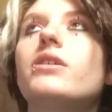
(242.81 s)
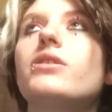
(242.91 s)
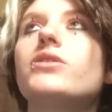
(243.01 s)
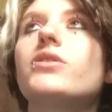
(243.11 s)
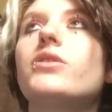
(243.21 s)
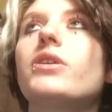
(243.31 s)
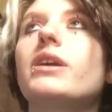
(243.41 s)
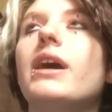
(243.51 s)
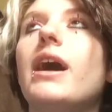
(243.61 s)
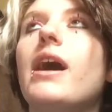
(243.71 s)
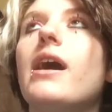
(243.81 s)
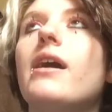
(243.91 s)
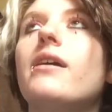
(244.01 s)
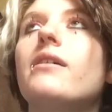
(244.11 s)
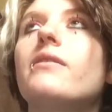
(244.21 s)
So you're gonna
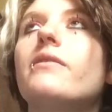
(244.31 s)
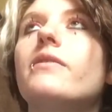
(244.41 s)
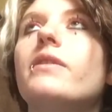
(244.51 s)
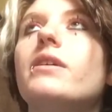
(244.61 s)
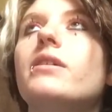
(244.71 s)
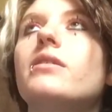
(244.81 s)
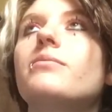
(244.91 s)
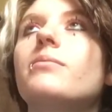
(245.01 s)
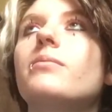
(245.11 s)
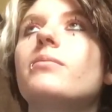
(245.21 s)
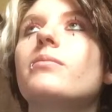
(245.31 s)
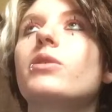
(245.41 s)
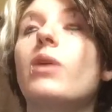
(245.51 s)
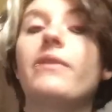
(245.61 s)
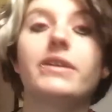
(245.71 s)
have
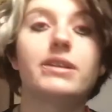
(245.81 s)
graphic